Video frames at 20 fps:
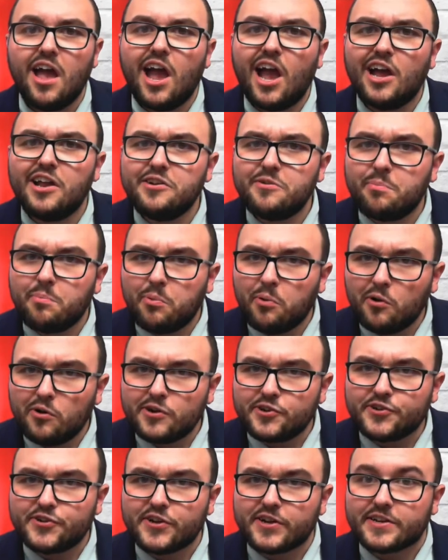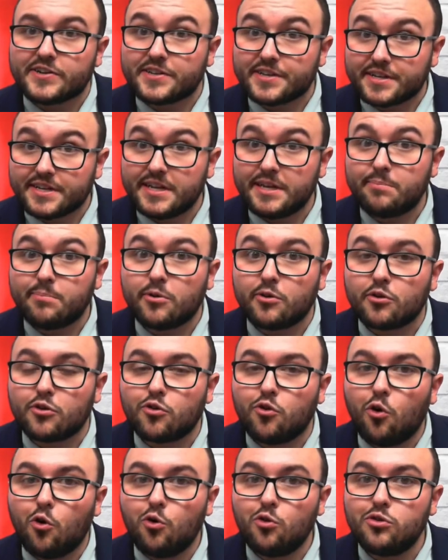and pushing to keep her
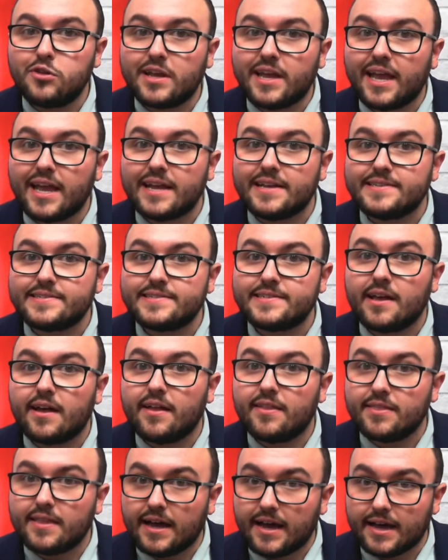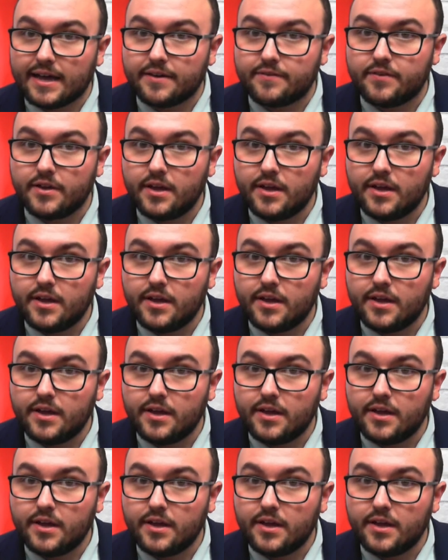cold case alive.